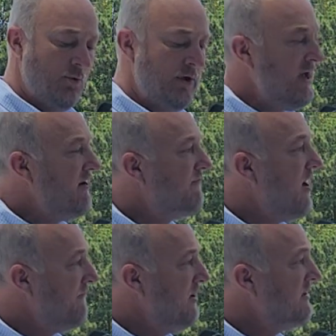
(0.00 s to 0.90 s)
we have
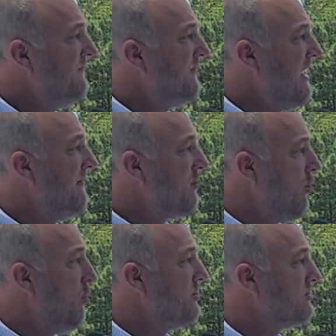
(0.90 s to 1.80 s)
55
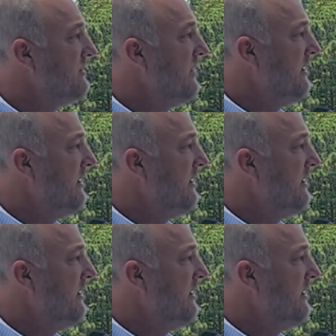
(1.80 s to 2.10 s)
courts